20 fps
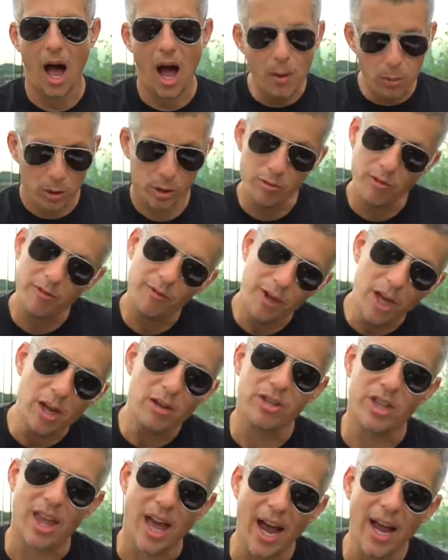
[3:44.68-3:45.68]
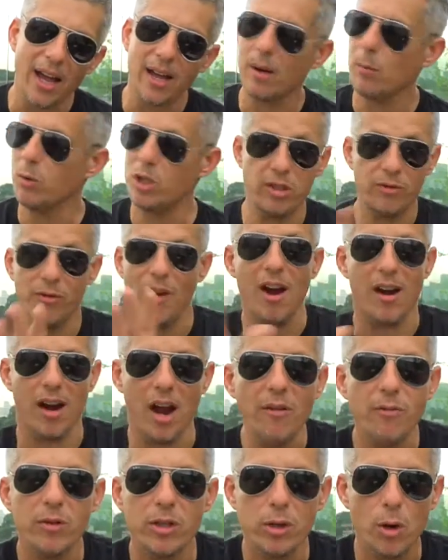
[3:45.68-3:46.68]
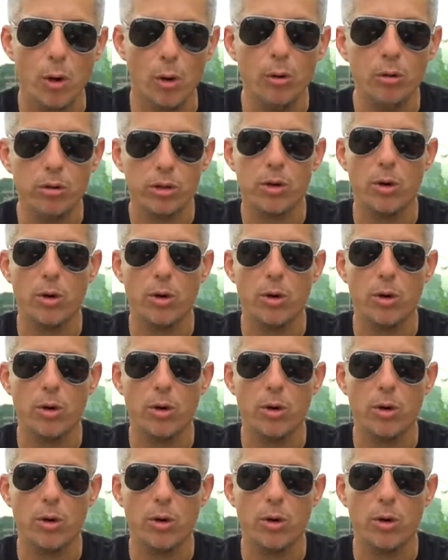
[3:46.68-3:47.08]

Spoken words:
I was refused that, which is fair enough. It's cool.